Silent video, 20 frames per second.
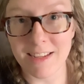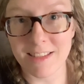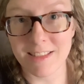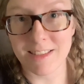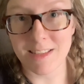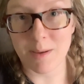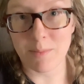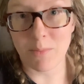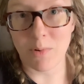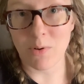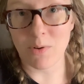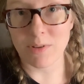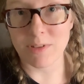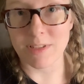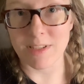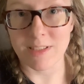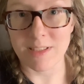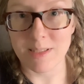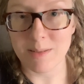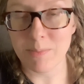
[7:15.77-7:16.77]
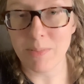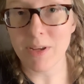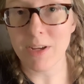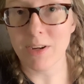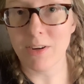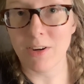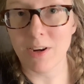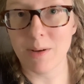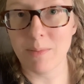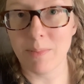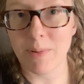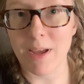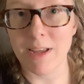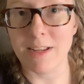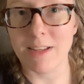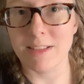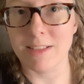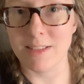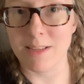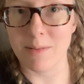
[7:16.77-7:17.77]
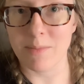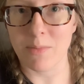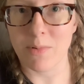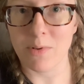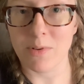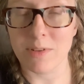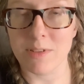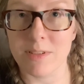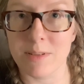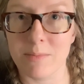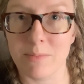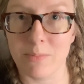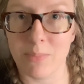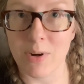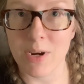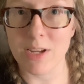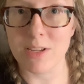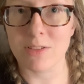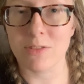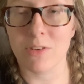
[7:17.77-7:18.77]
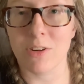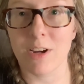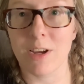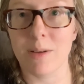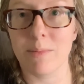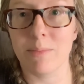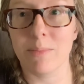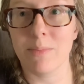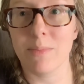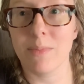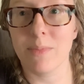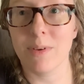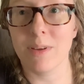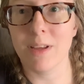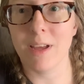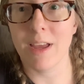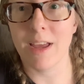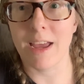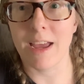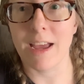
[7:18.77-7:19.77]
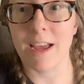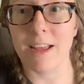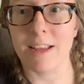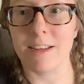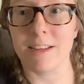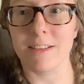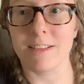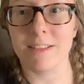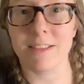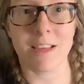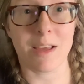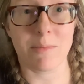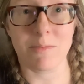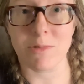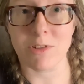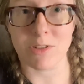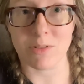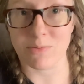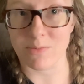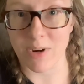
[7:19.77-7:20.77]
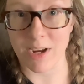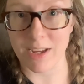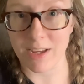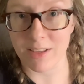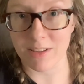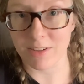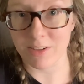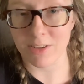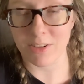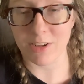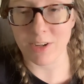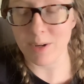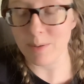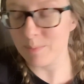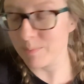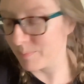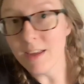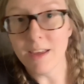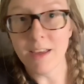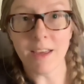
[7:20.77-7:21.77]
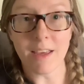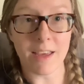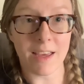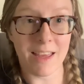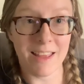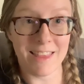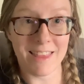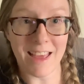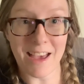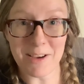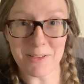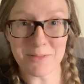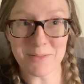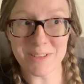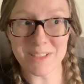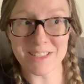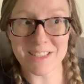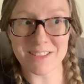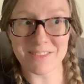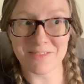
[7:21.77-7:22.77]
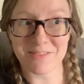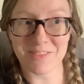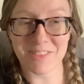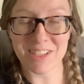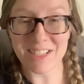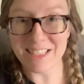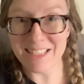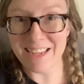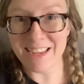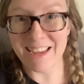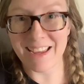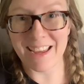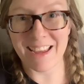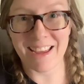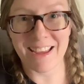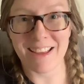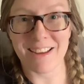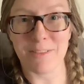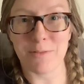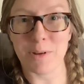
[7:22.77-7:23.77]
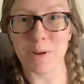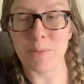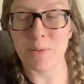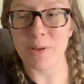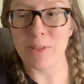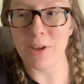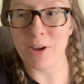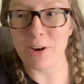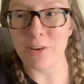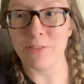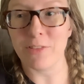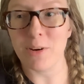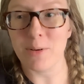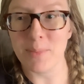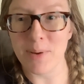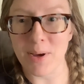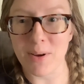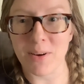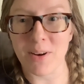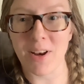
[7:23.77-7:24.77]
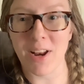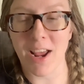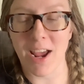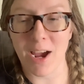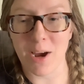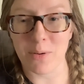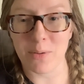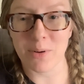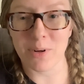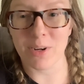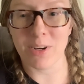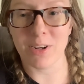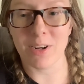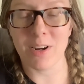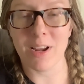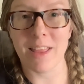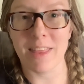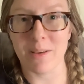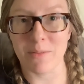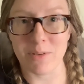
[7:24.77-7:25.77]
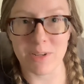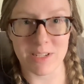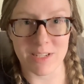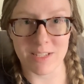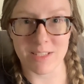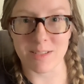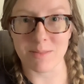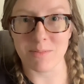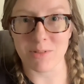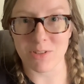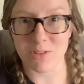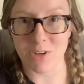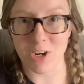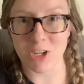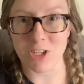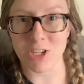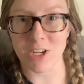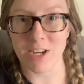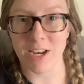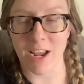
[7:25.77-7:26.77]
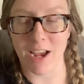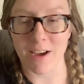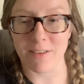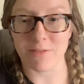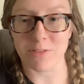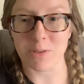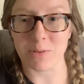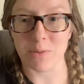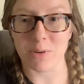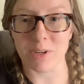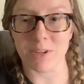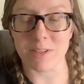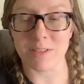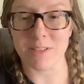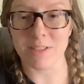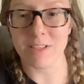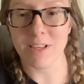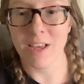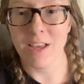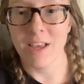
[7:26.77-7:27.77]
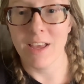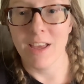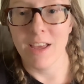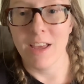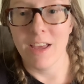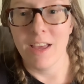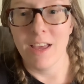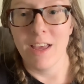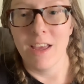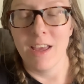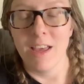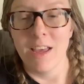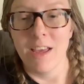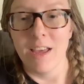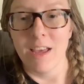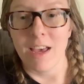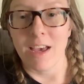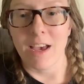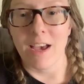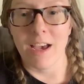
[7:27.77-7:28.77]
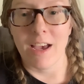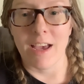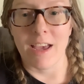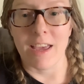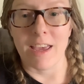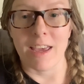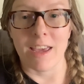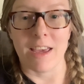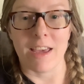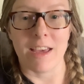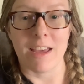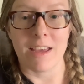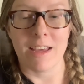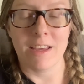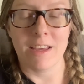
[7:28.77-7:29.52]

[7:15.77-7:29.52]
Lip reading: some holds in split grip, I did some holds in brace grip, and some just regular grip. And that was really it. We were there for about an hour, and then we did some stretching afterwards. I'm